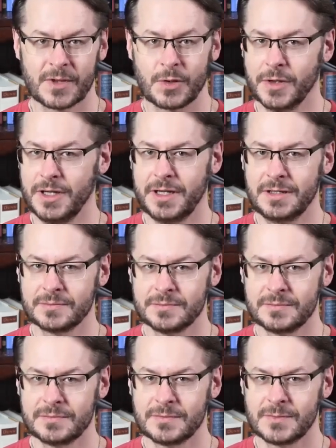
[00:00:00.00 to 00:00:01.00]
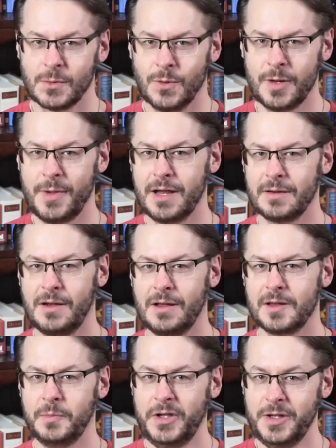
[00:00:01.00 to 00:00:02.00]
Really? What about all
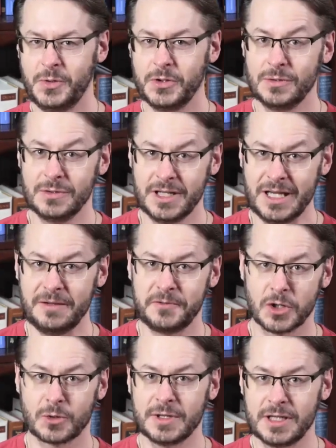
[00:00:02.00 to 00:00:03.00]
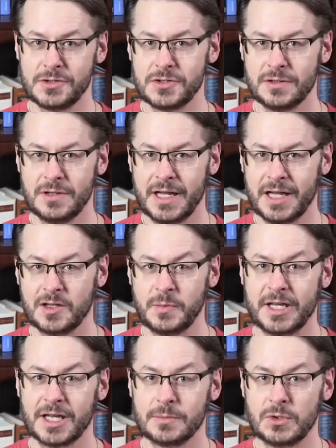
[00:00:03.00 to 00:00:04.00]
the people who leave your religion and
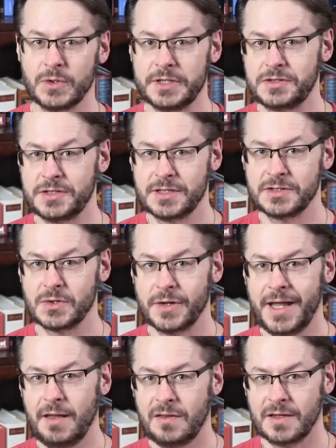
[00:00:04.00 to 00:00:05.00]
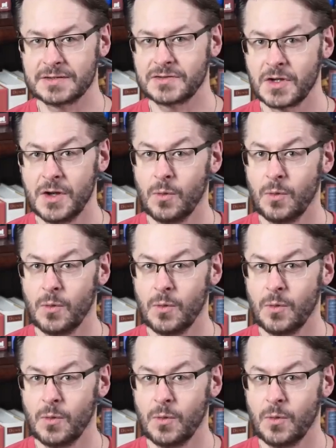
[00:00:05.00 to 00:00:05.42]
become Christians or atheists?